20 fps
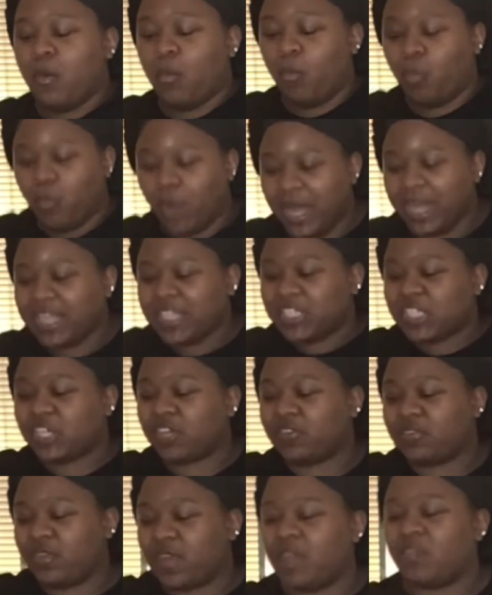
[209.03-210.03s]
what is
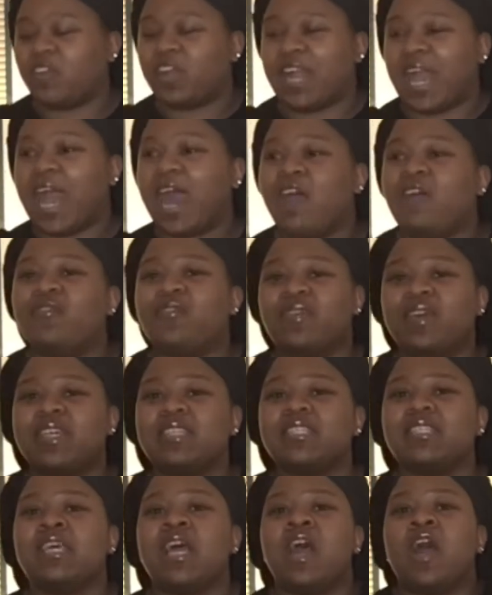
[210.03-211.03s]
your favorite
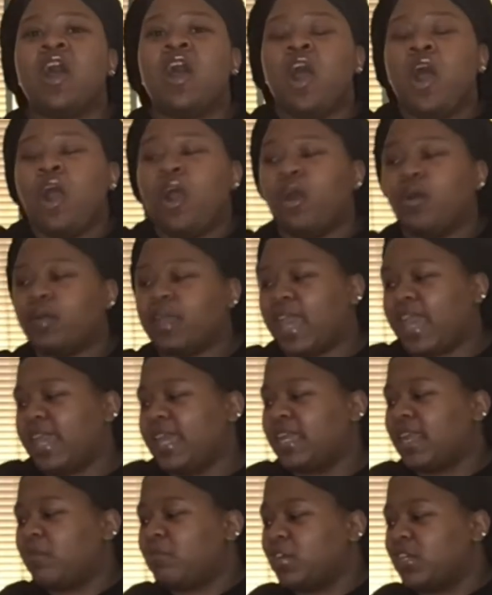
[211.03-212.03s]
outfits, okay.
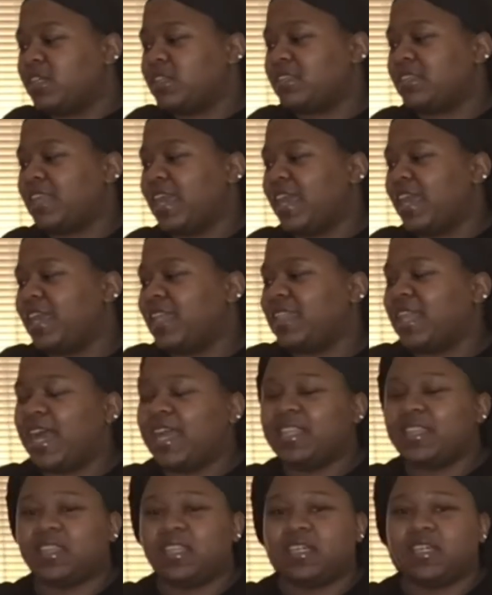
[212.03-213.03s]
And I'm gonna say
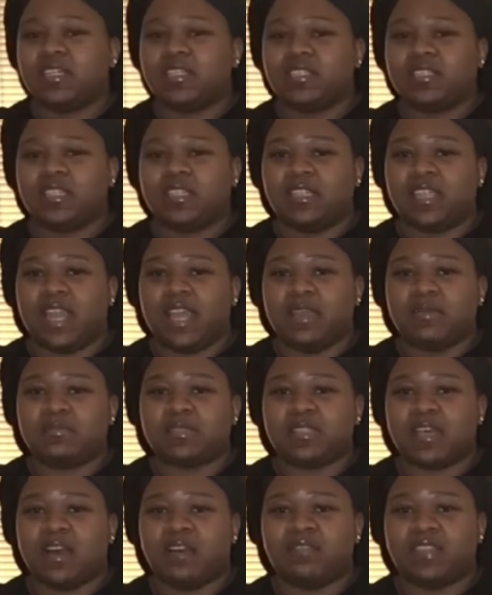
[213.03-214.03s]
like the
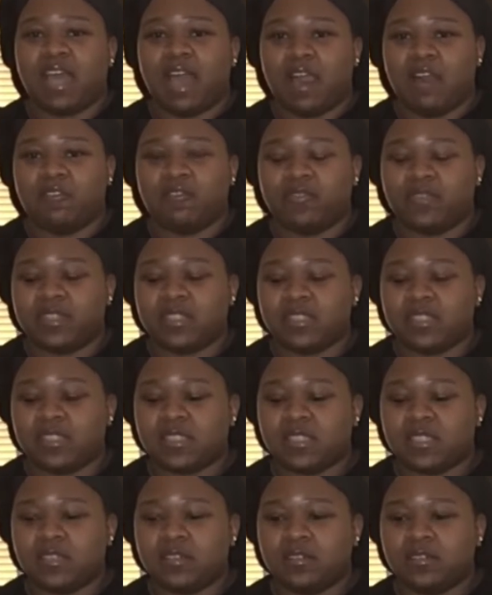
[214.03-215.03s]
names of the
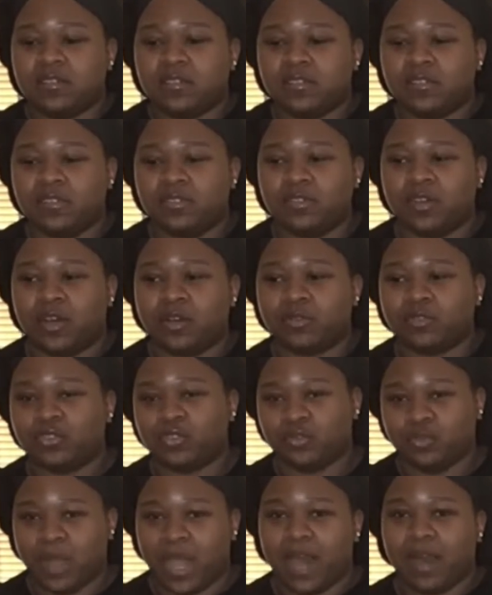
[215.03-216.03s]
outfits, you know,
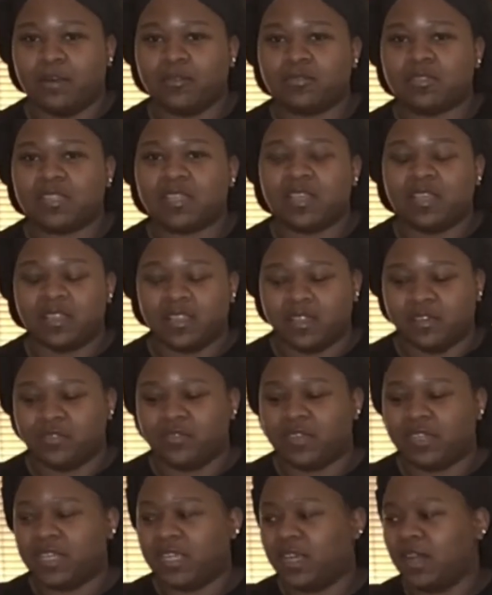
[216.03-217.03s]
throughout the
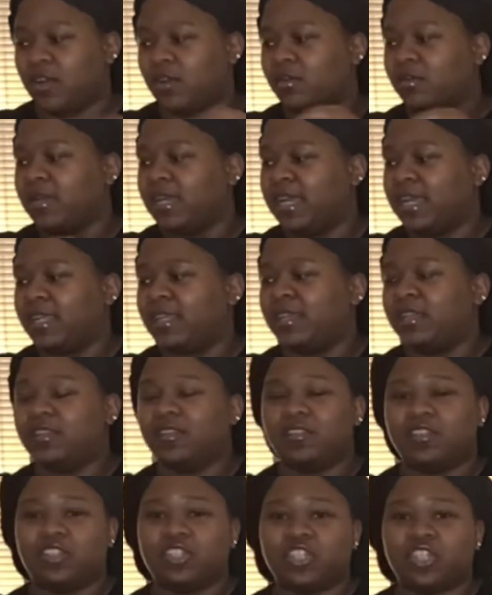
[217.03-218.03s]
video, and
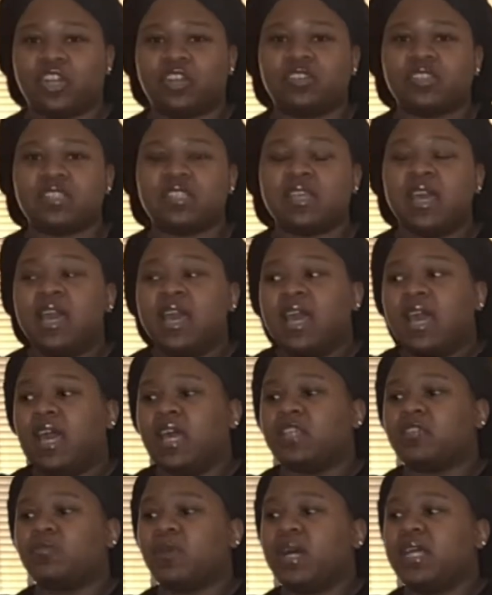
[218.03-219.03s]
the shirts
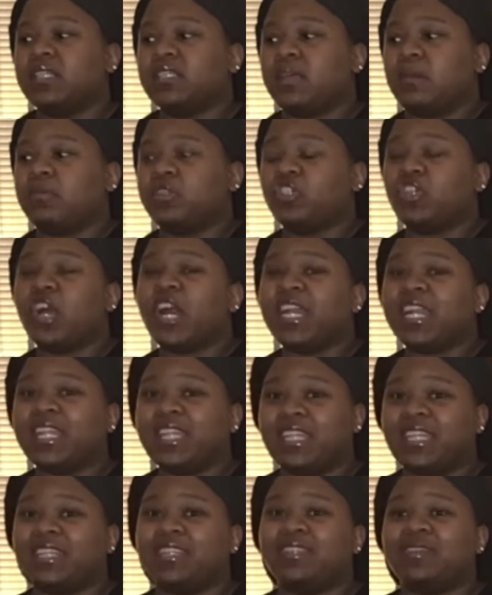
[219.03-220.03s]
as well, as I'm gonna try
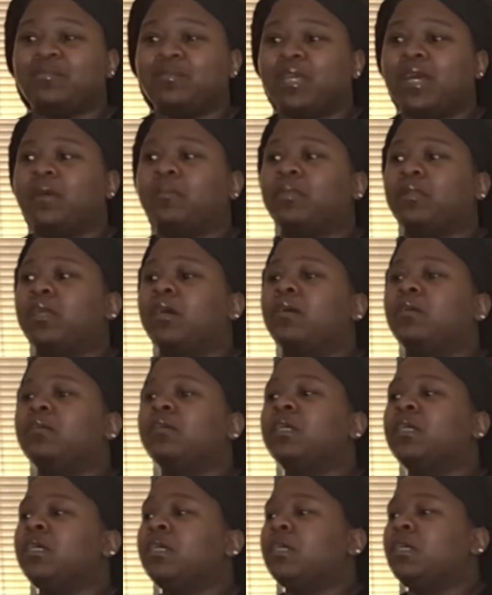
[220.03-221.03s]
to link them down
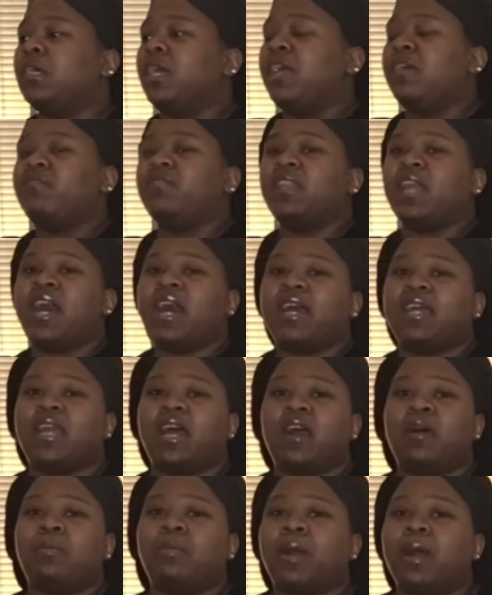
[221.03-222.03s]
below. If not,
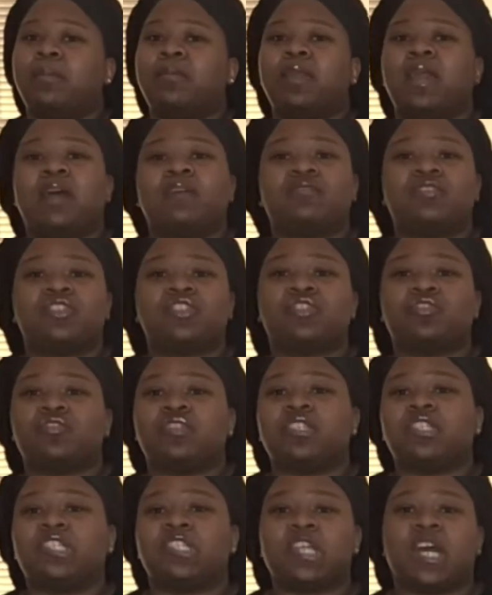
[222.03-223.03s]
I'll probably have a
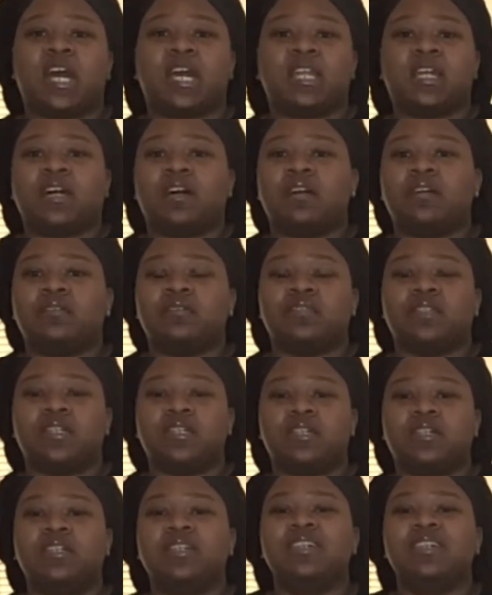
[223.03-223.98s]
screenshot of the